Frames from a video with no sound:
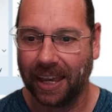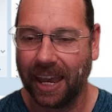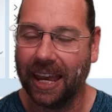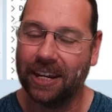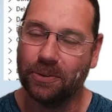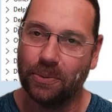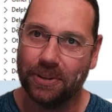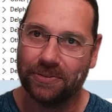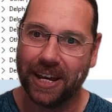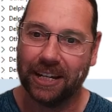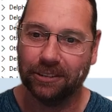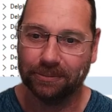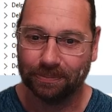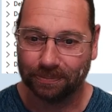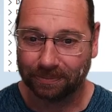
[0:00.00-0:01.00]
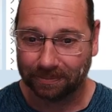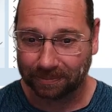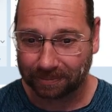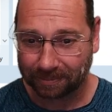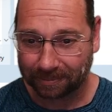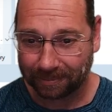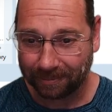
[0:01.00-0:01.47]
and we fail.
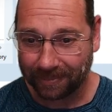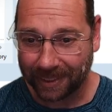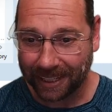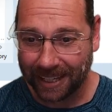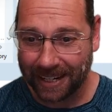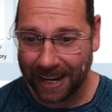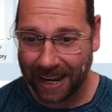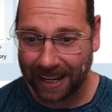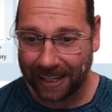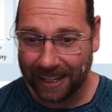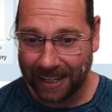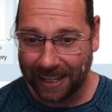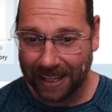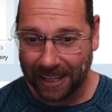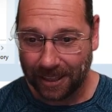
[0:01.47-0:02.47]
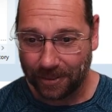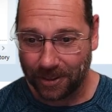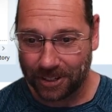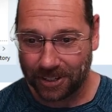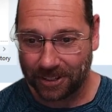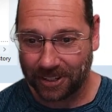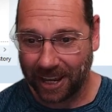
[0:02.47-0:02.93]
Now,
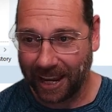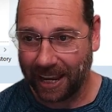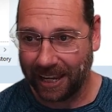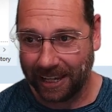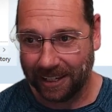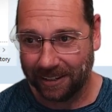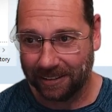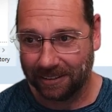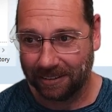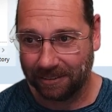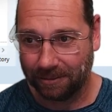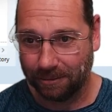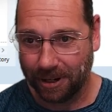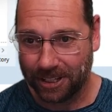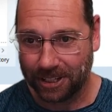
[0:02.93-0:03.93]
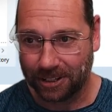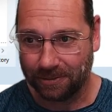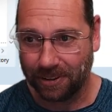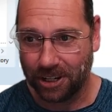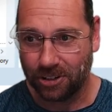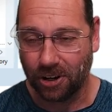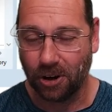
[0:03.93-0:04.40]
this is a recent
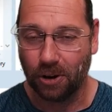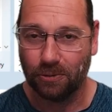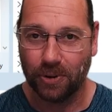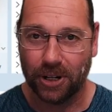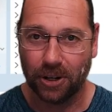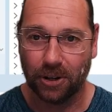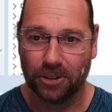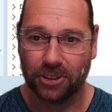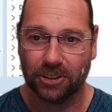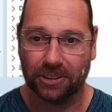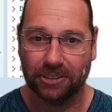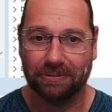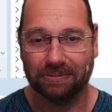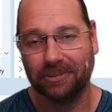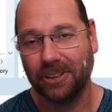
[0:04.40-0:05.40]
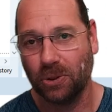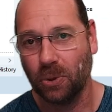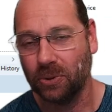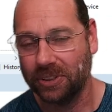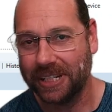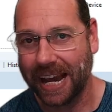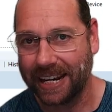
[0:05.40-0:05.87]
feature of Windows
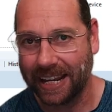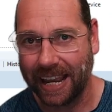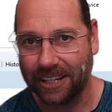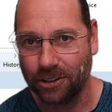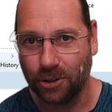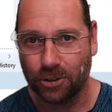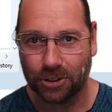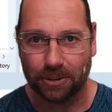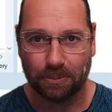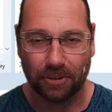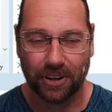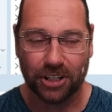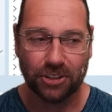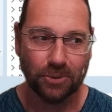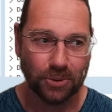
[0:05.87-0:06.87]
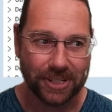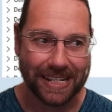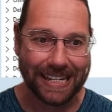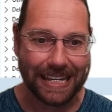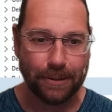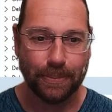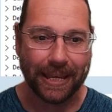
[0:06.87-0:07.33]
called Data Execution Prevention, or
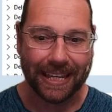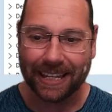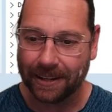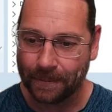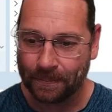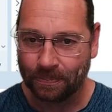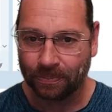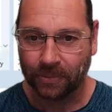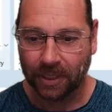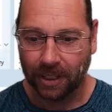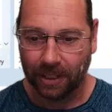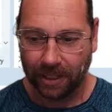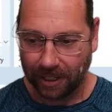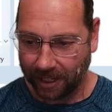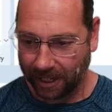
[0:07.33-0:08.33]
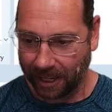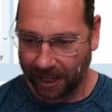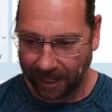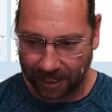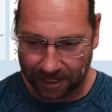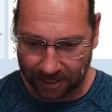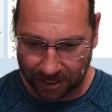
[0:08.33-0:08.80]
DEP.
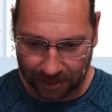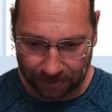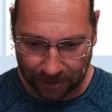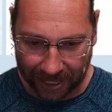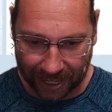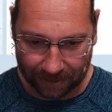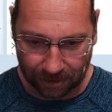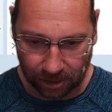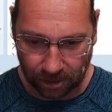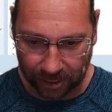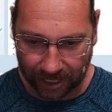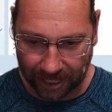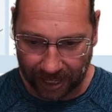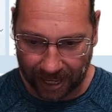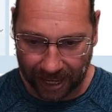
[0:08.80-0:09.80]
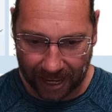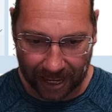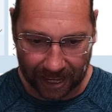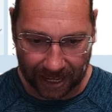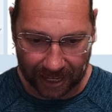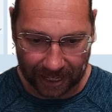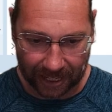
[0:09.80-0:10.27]
And if we have a look
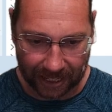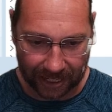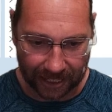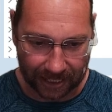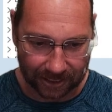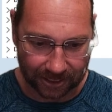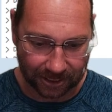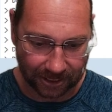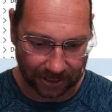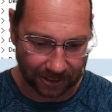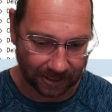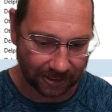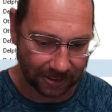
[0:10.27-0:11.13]
at,